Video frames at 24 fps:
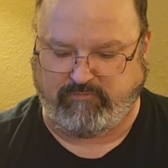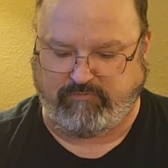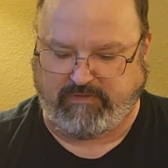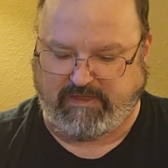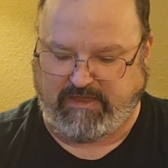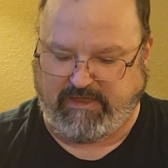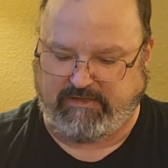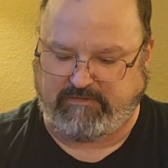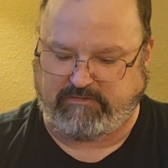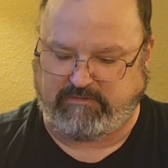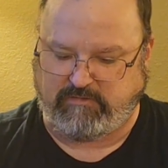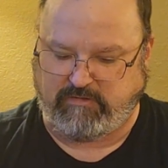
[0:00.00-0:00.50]

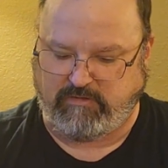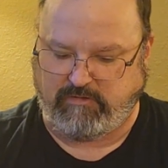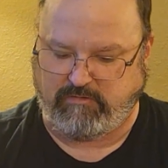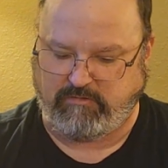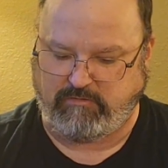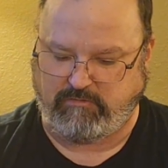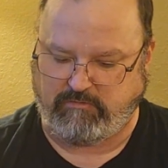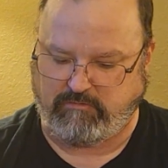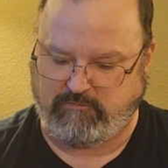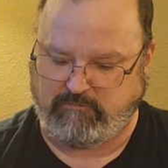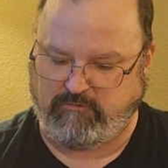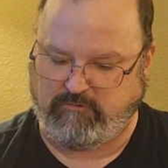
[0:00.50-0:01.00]
that.
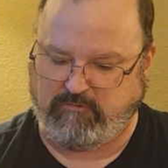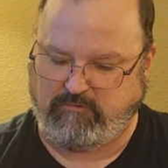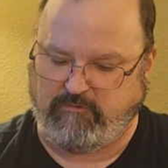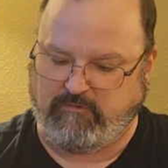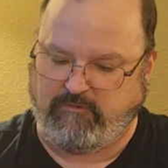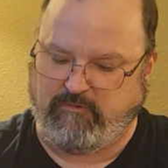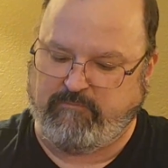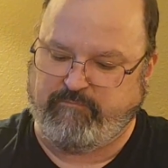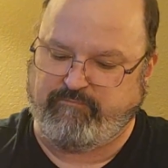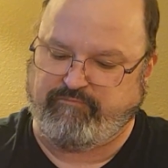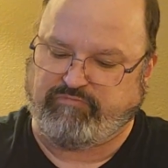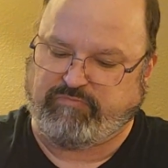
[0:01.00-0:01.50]

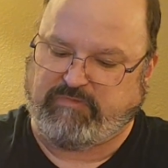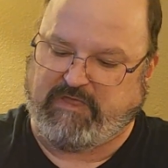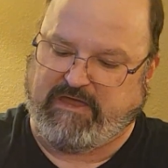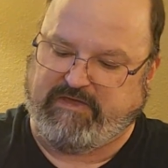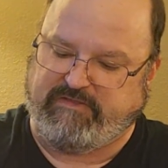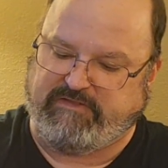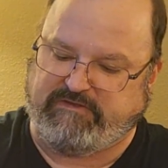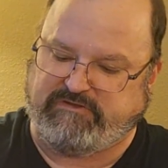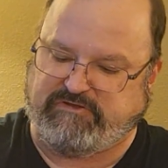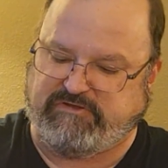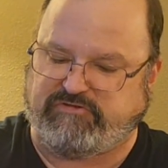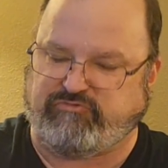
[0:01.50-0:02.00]
And
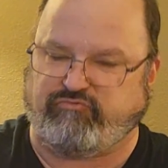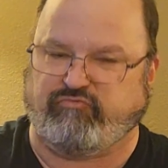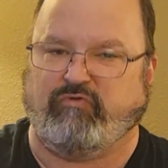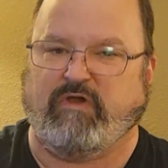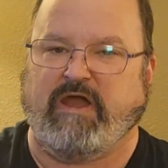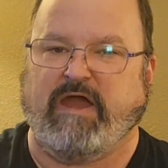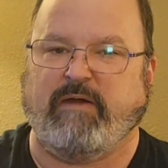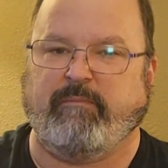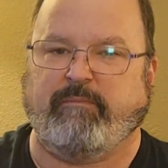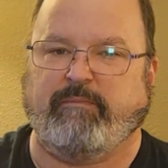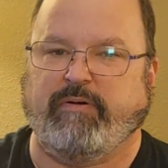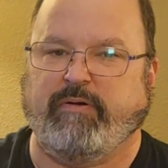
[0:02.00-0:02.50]
then just
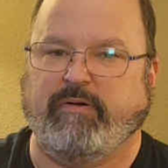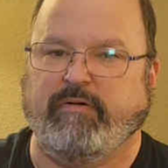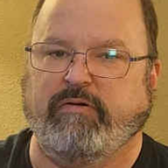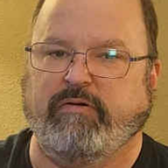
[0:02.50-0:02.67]
wrap